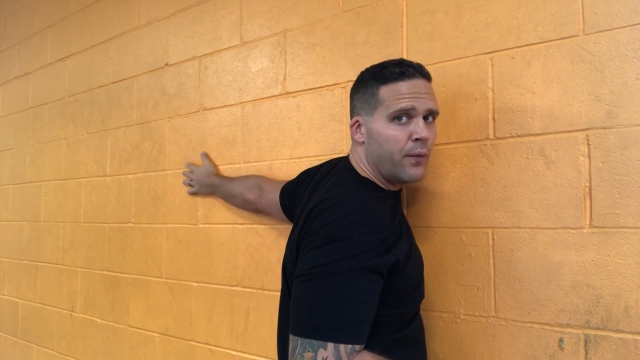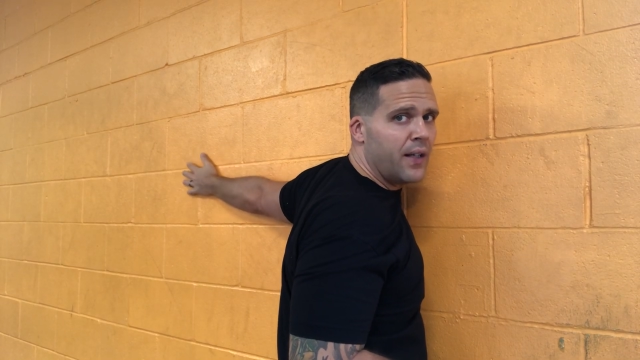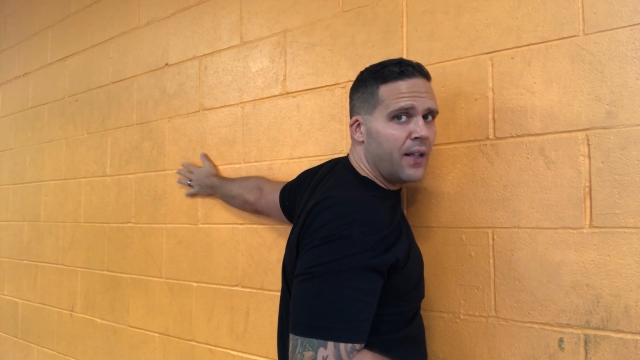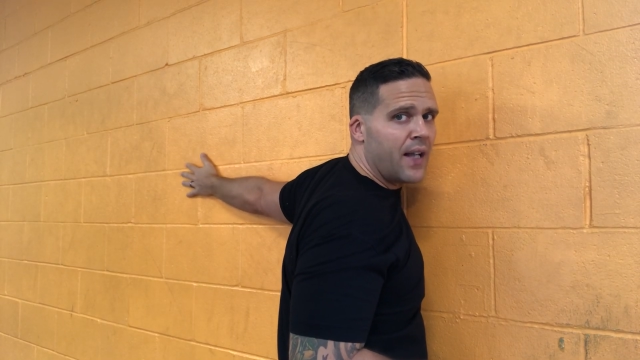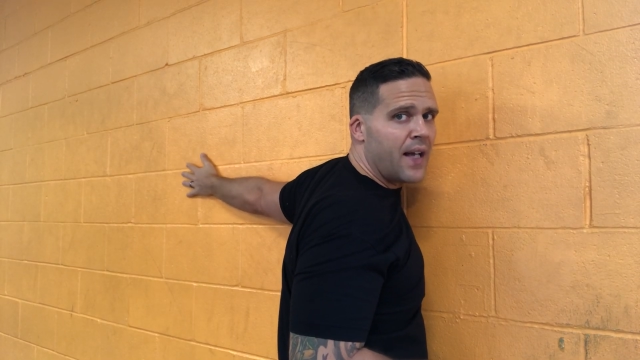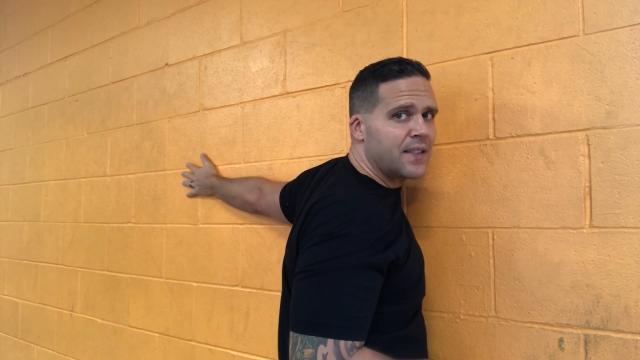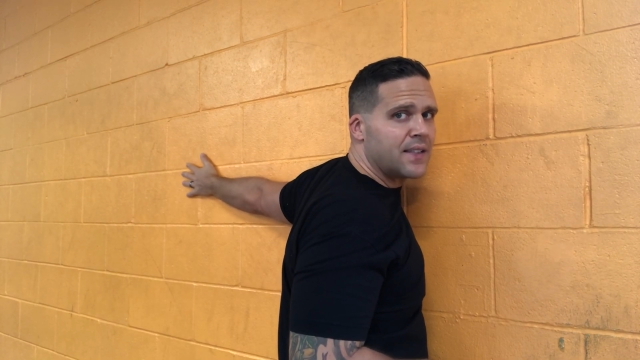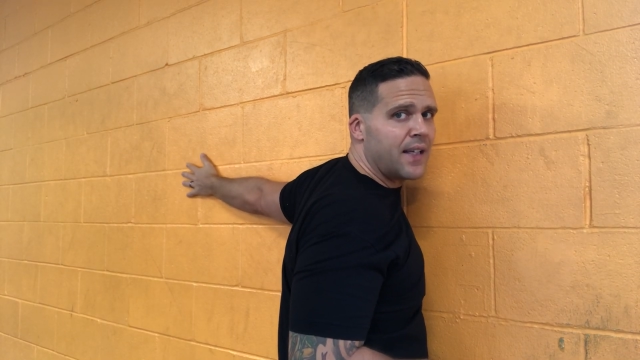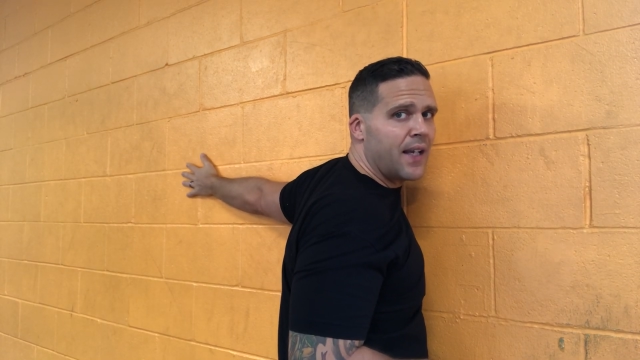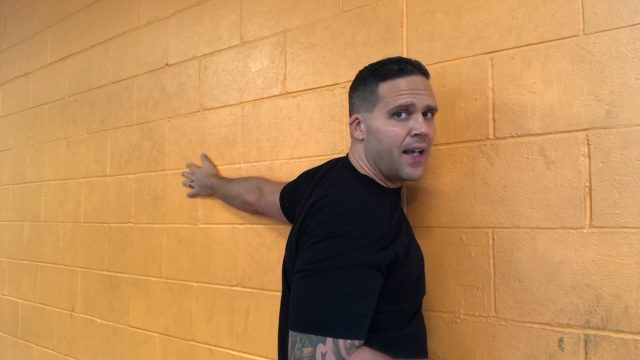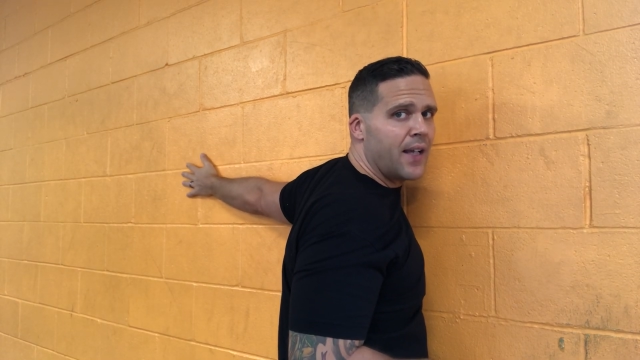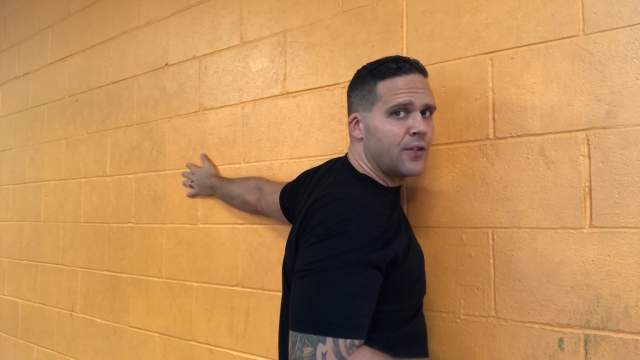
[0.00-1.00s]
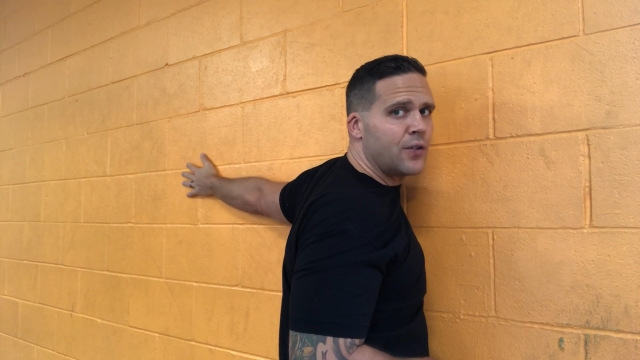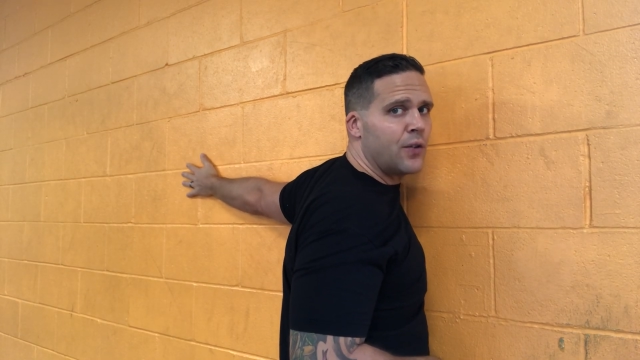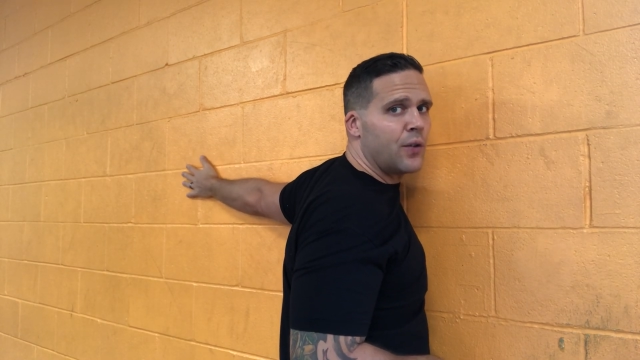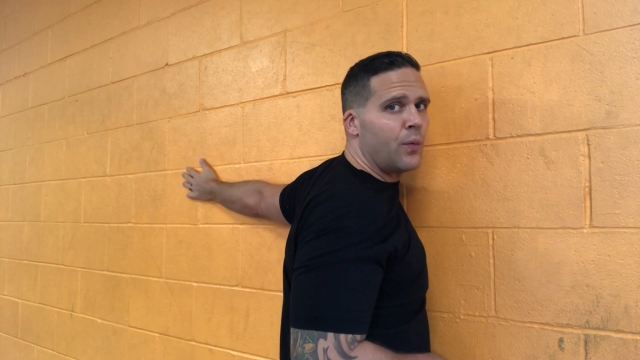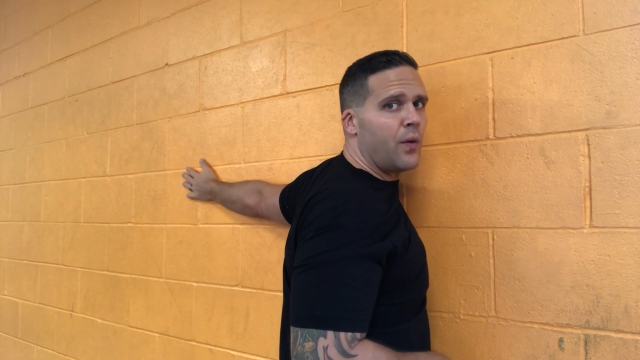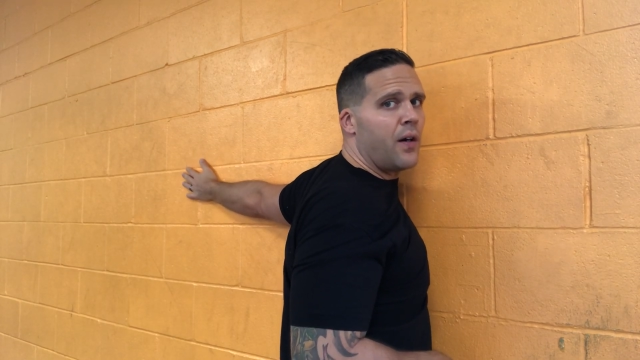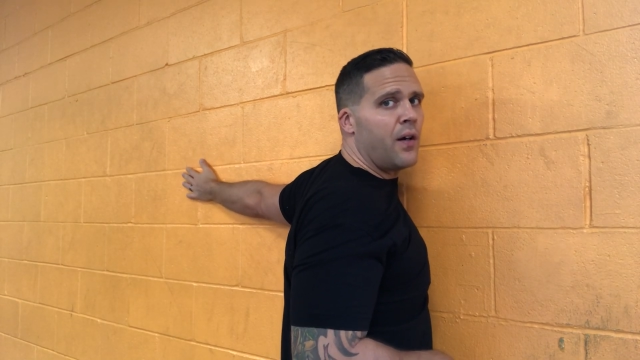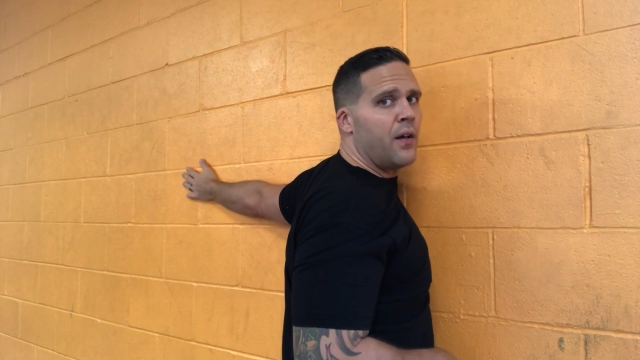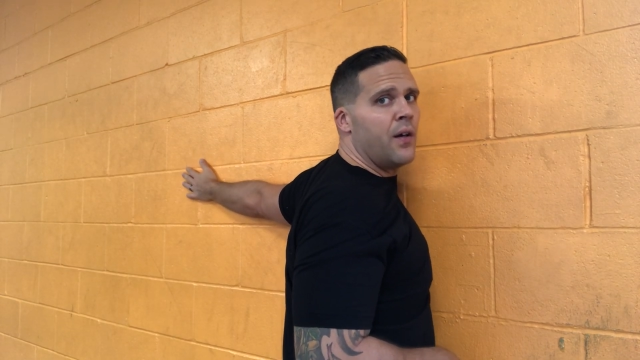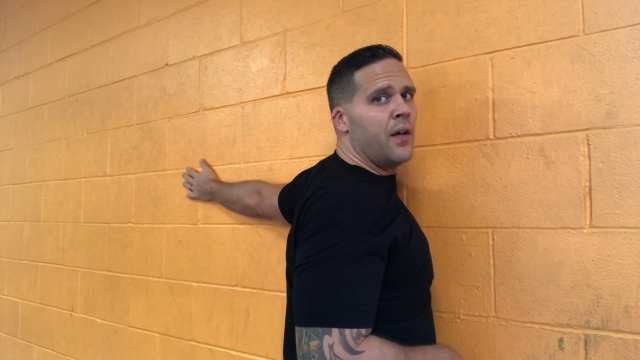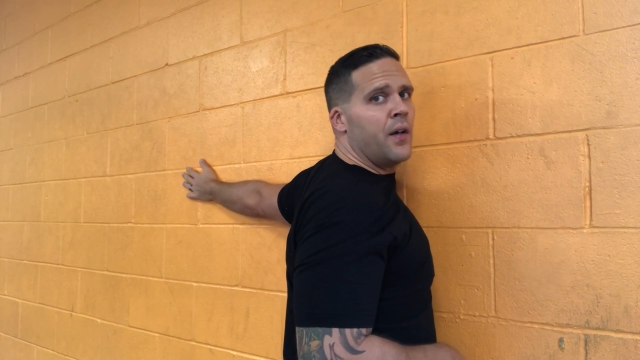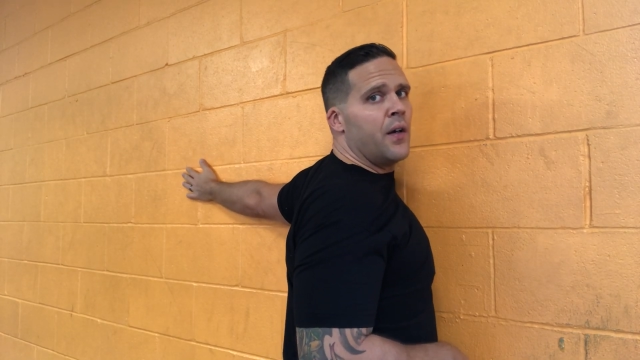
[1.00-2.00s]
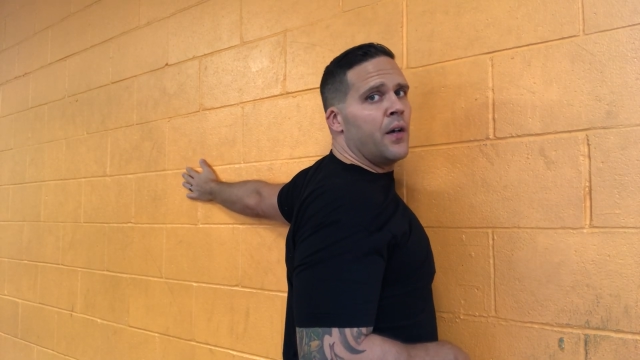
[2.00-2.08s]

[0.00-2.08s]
Relax the hand to the wall.